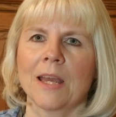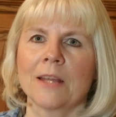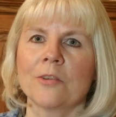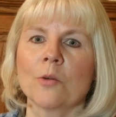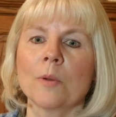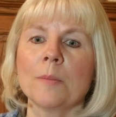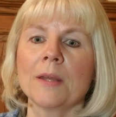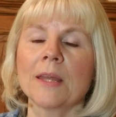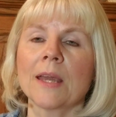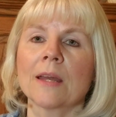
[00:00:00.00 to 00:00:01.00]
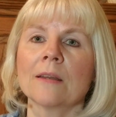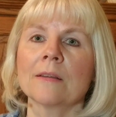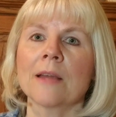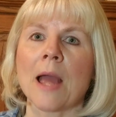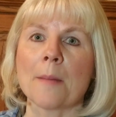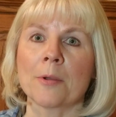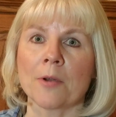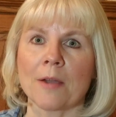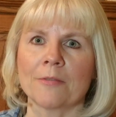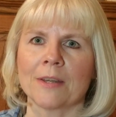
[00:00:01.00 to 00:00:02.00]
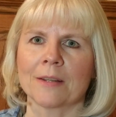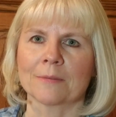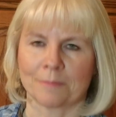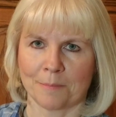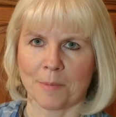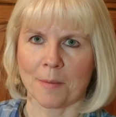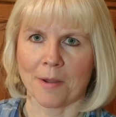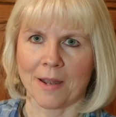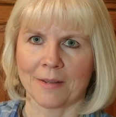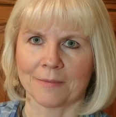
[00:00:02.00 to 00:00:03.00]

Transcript: Until we meet again, happy crafting. Bye-bye.